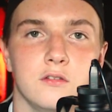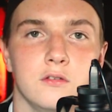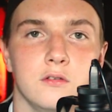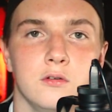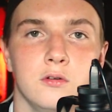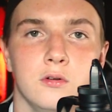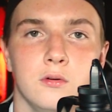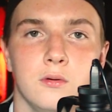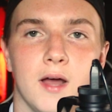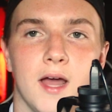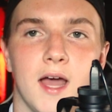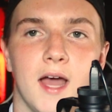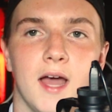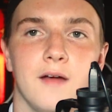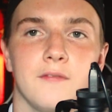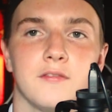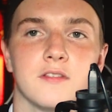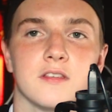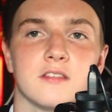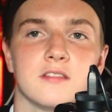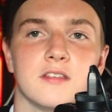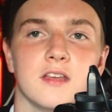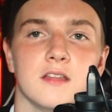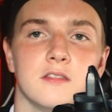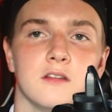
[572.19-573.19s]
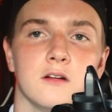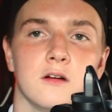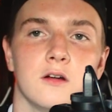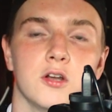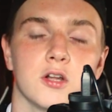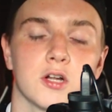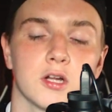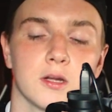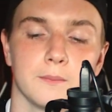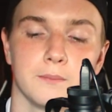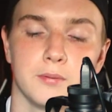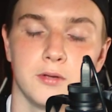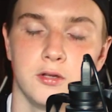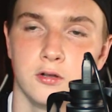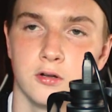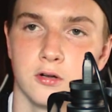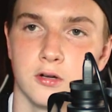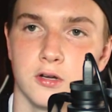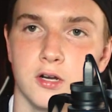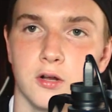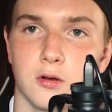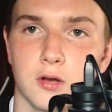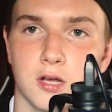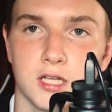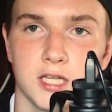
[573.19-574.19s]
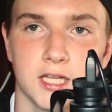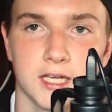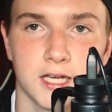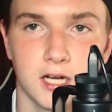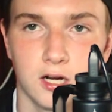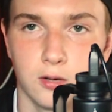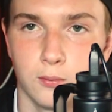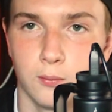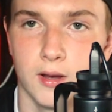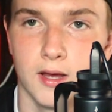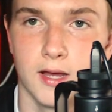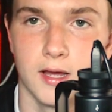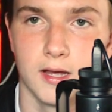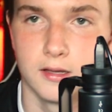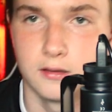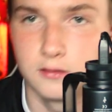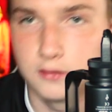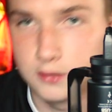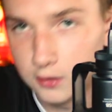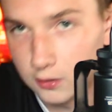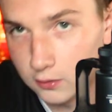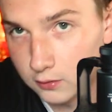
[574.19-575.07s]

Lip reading: You don't have to sit there on your computer, clicking away,